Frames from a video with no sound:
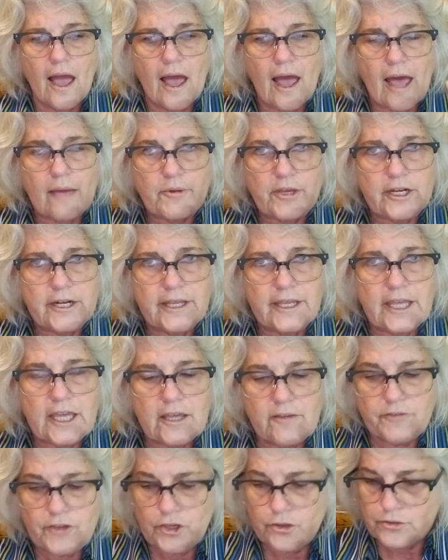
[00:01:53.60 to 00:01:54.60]
going to
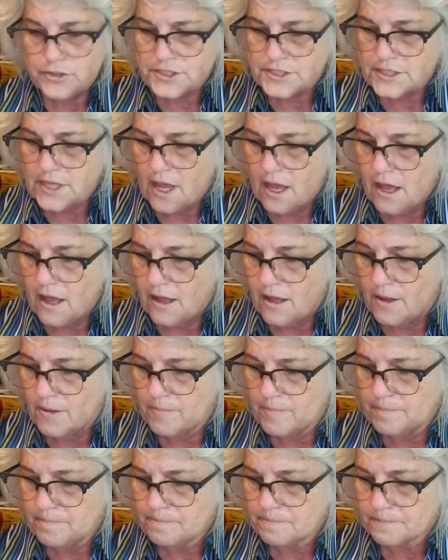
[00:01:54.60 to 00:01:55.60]
give you
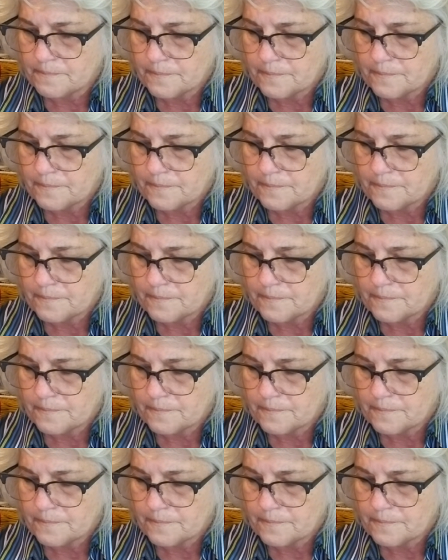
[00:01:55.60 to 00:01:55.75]
some